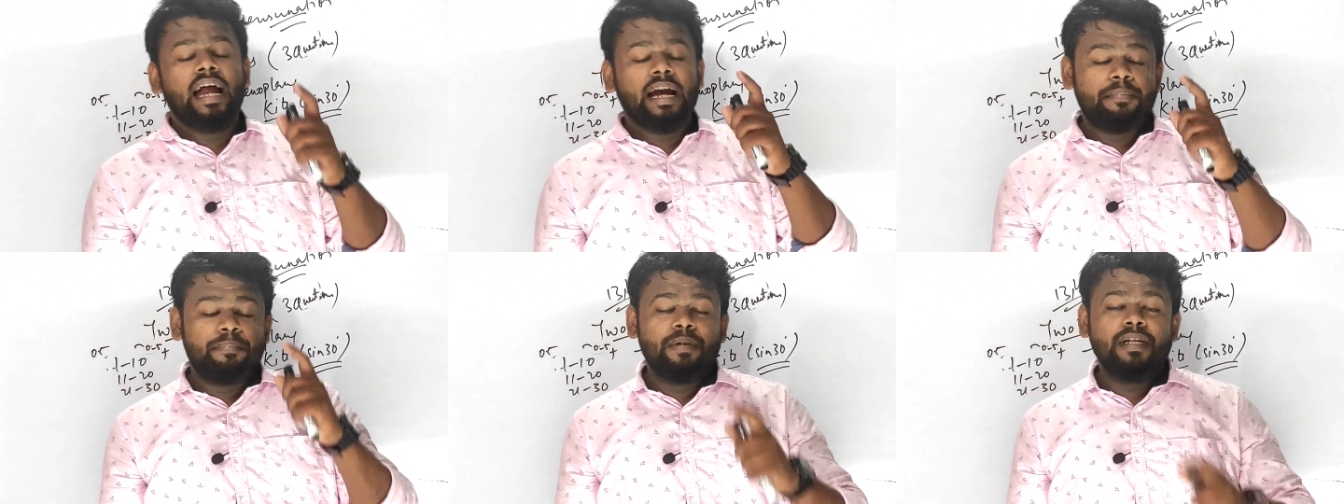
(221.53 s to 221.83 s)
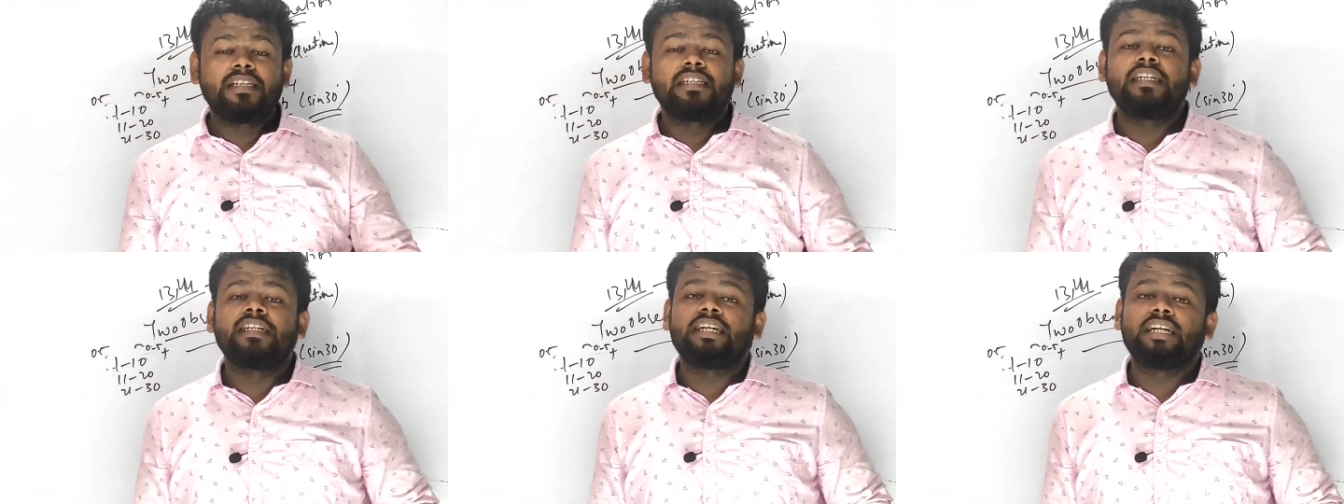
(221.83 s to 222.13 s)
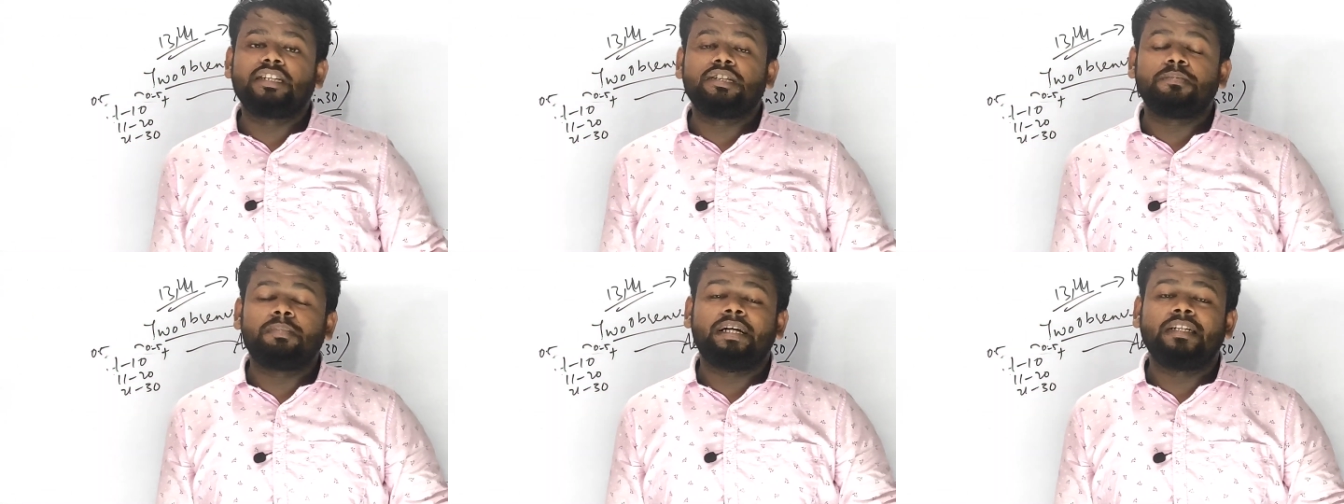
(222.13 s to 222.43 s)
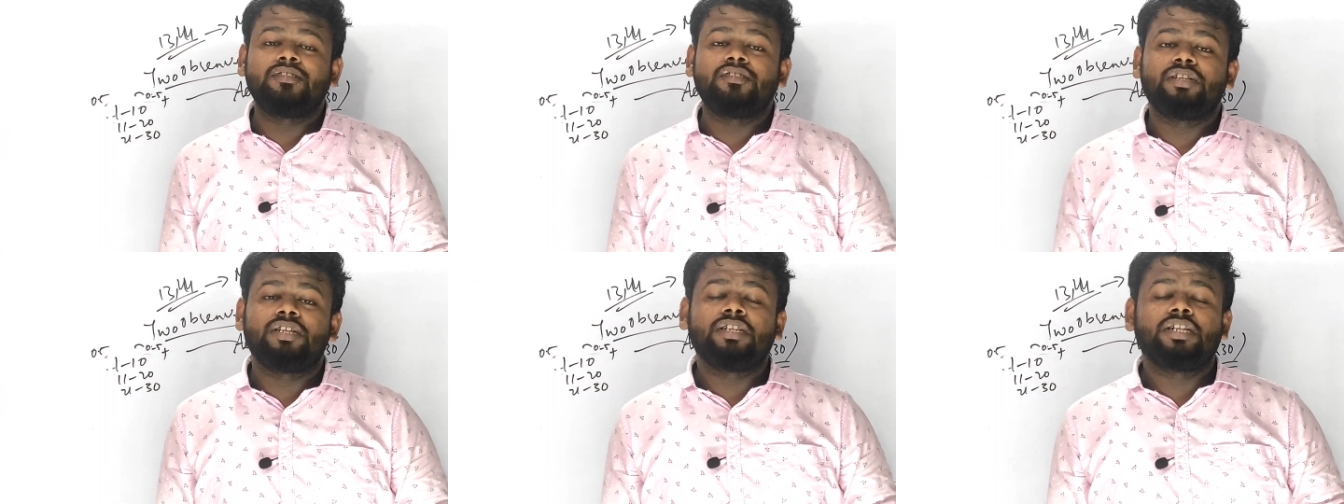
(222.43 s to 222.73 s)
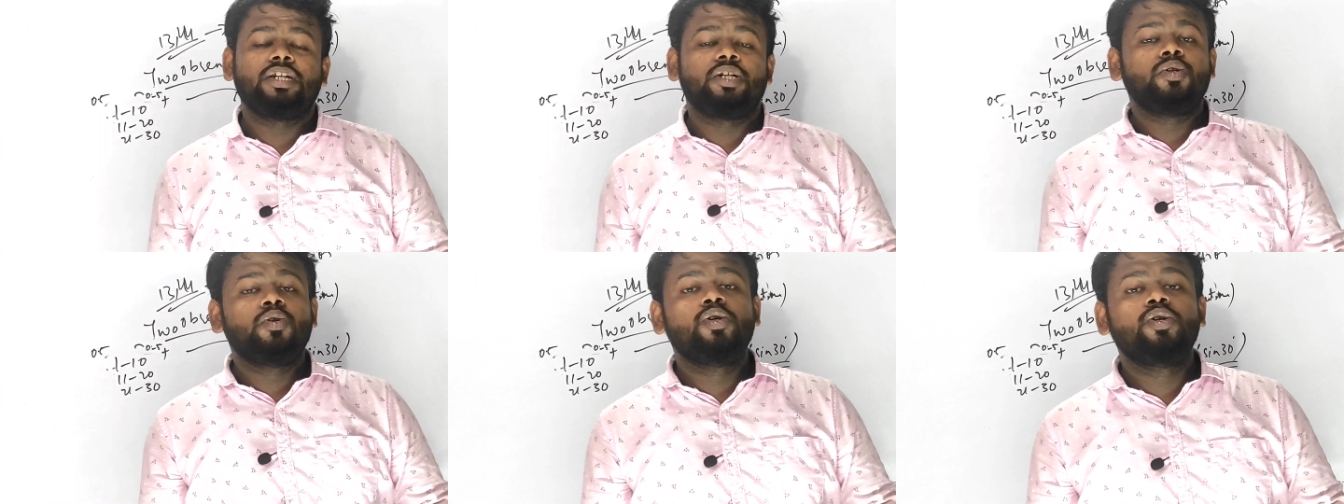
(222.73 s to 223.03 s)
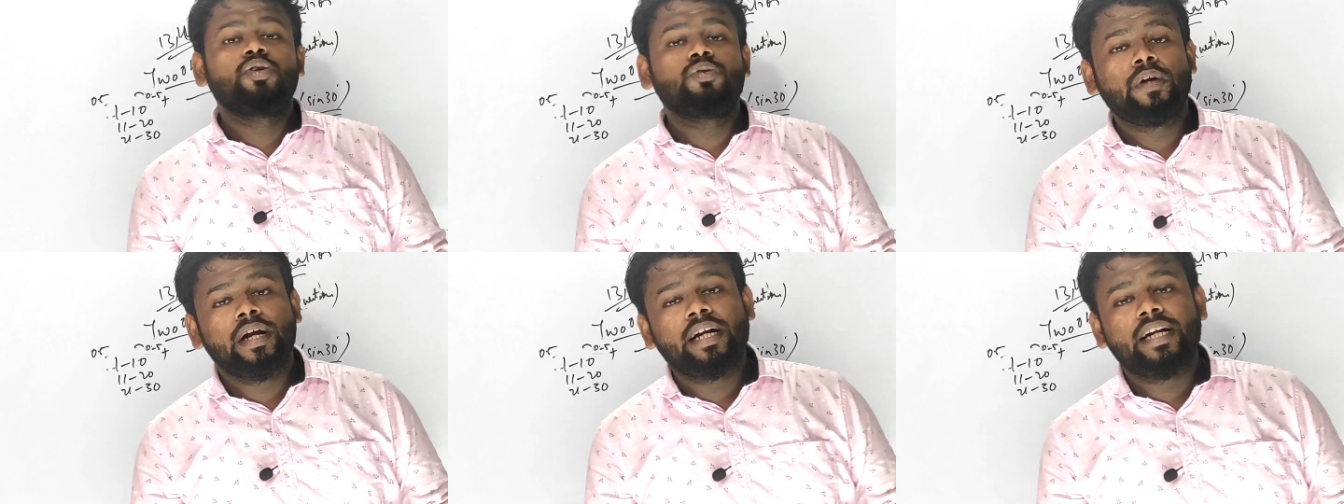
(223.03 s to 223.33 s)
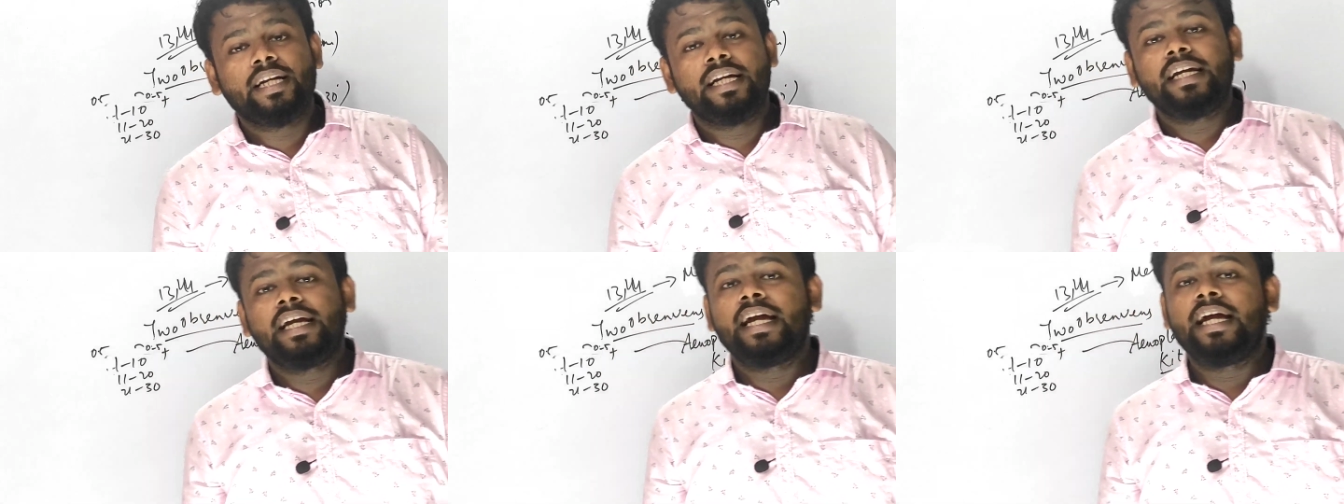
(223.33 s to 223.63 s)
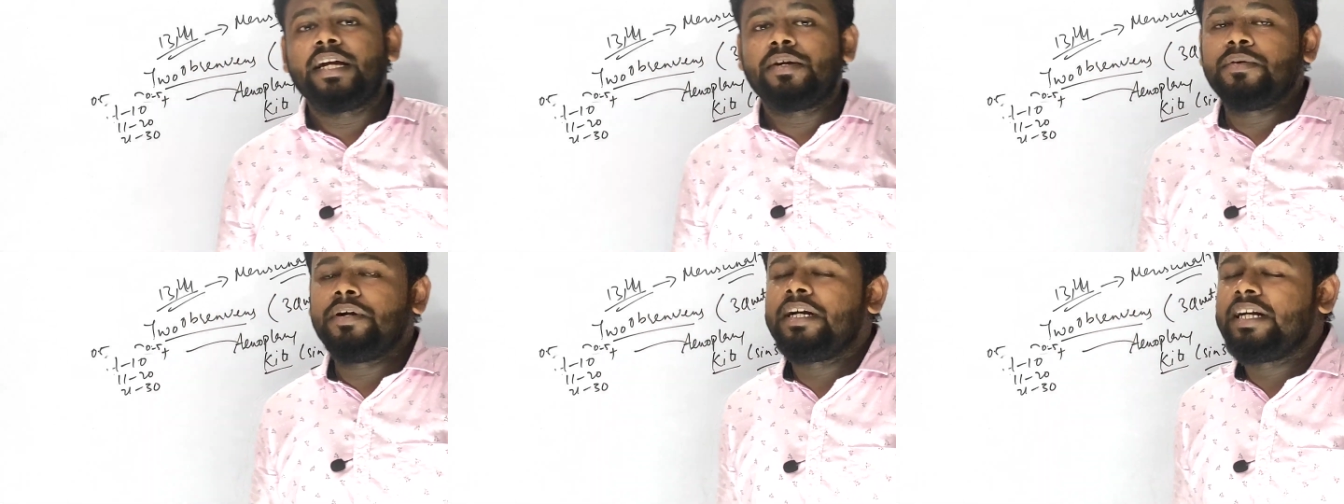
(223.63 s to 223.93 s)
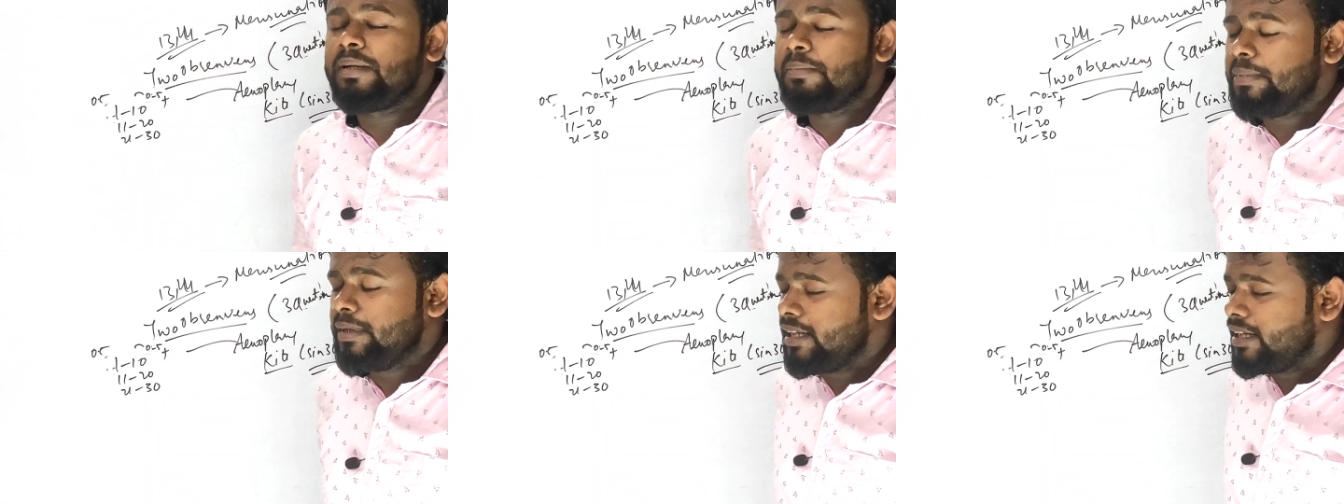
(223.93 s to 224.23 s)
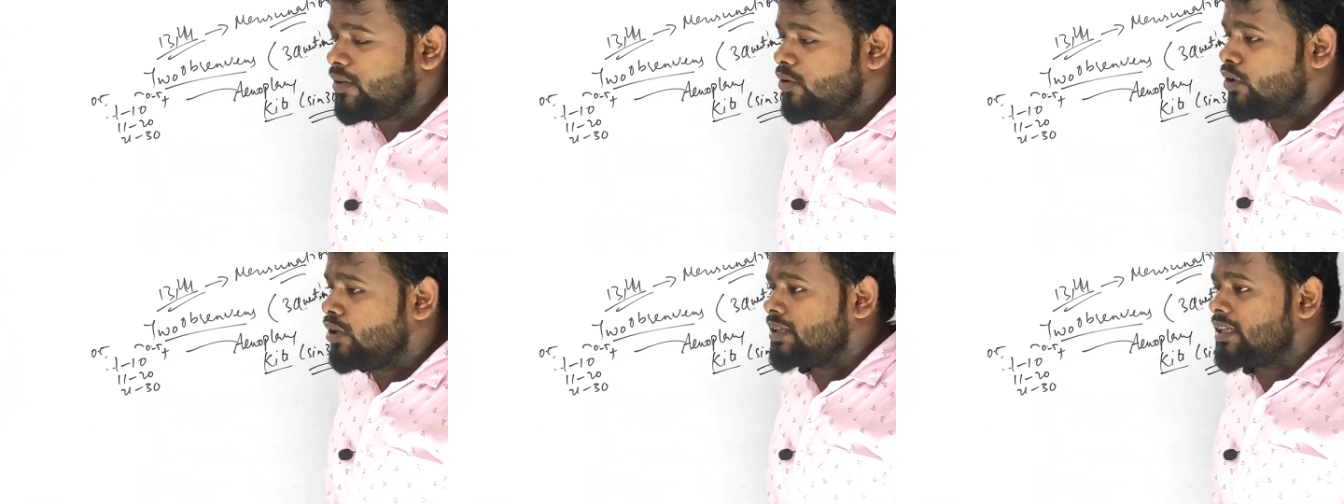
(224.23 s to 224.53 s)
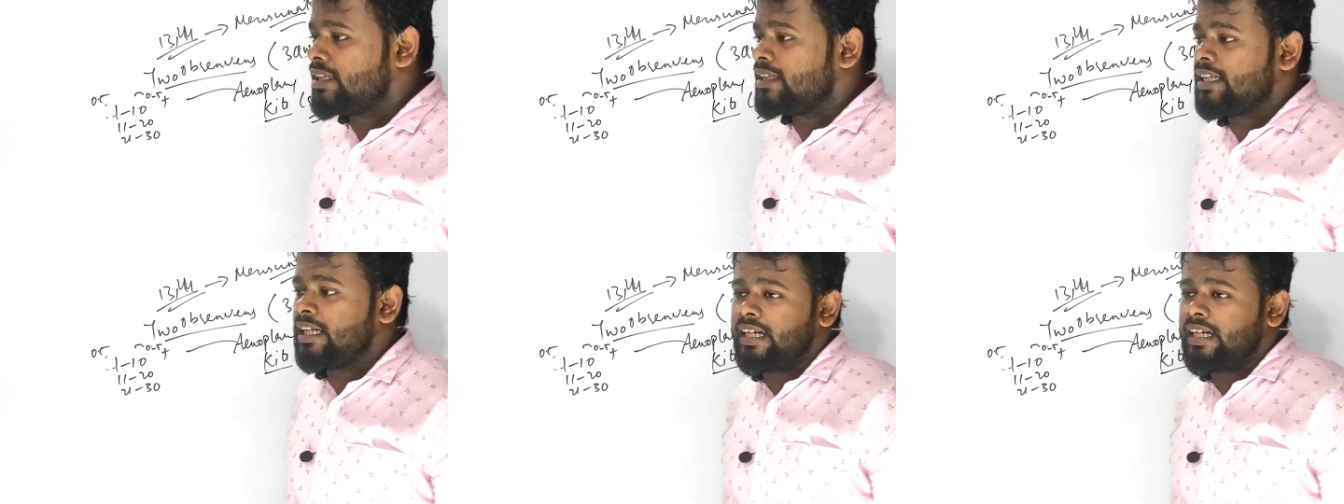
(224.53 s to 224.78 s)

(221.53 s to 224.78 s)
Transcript: And please in case of mensuration do 20A, 20B in Concise,